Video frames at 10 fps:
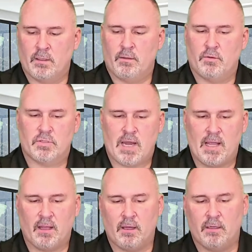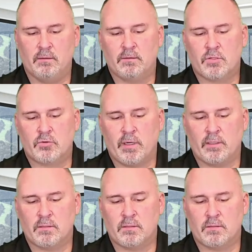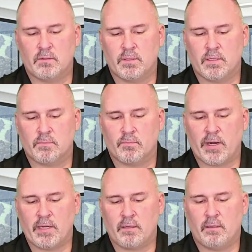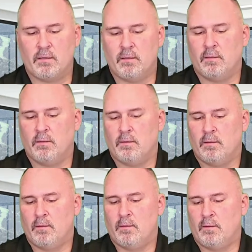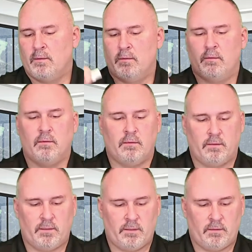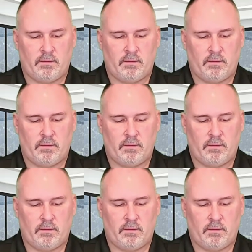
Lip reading: Those nylon strings so it doesn't break. All right.